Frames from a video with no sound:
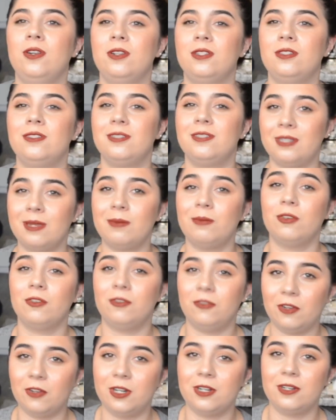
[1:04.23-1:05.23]
December
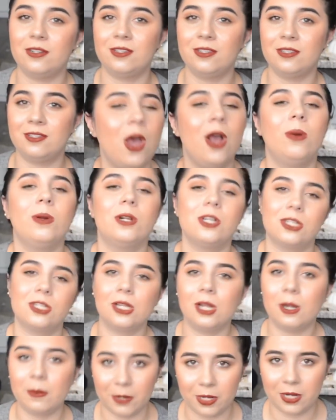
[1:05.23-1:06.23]
1st. We're just
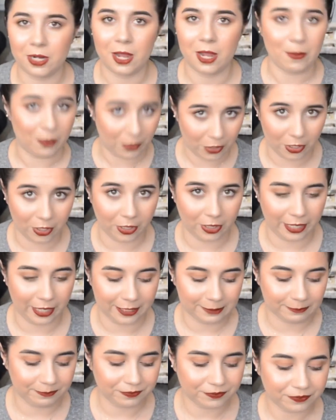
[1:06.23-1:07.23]
gonna put it up
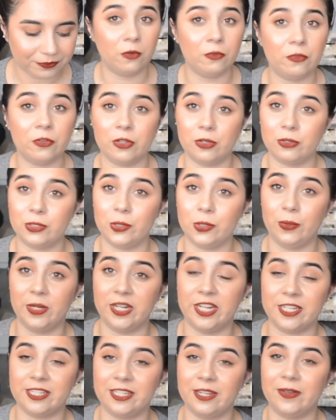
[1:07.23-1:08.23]
early. For those who
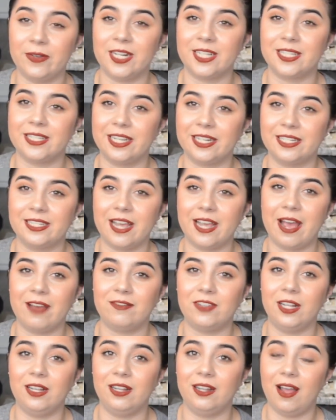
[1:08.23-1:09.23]
wanna see what it's like to have
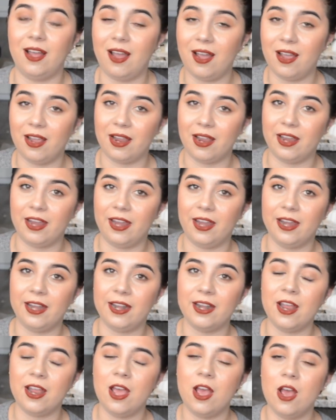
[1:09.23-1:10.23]
a
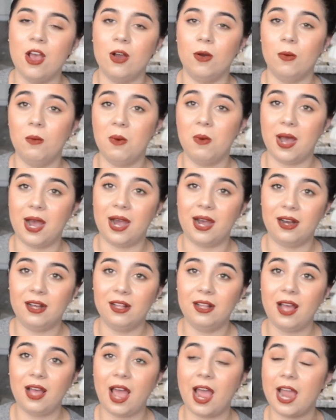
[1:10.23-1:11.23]
line,
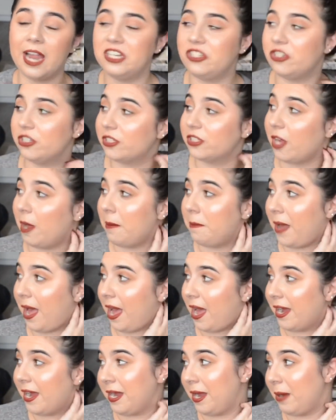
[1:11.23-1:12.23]
well, I just got
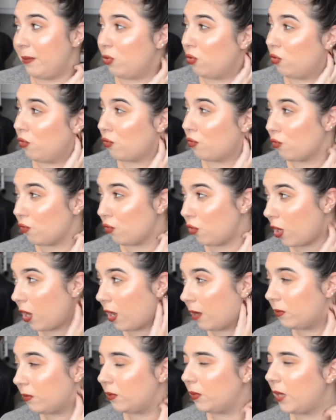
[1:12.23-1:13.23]
back.
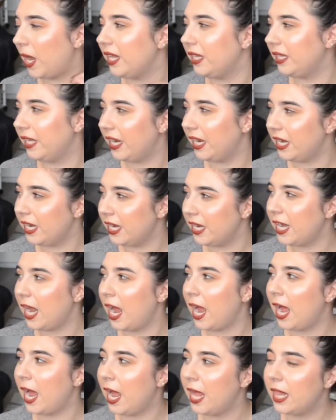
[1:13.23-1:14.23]
I landed
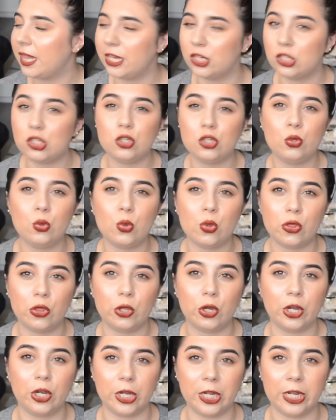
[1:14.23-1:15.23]
at like
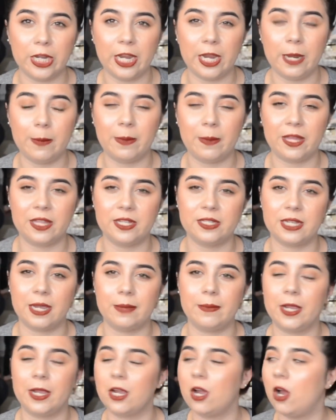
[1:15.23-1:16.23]
2:30, and by the
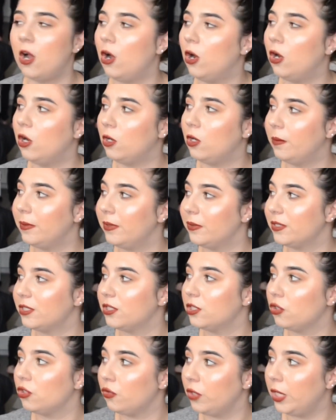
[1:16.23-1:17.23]
time I got home, it was
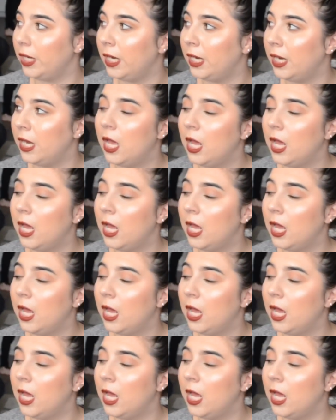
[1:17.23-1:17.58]
3.